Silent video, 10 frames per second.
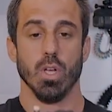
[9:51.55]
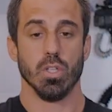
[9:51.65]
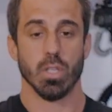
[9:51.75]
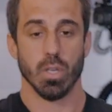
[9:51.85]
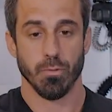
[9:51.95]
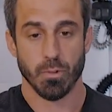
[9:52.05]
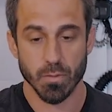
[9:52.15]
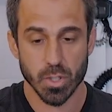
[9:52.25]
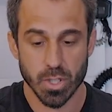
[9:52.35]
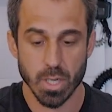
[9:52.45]
So if you've
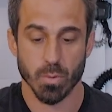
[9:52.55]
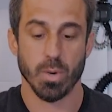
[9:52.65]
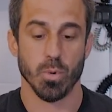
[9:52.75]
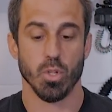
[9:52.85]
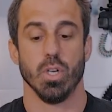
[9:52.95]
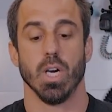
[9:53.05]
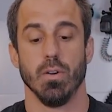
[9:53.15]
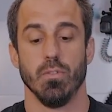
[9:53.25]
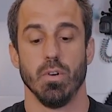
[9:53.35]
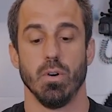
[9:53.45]
ever seen a rebreather
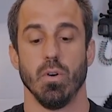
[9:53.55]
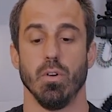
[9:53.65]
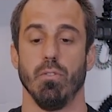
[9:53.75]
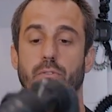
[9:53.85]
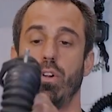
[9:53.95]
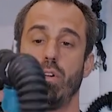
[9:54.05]
diver, very,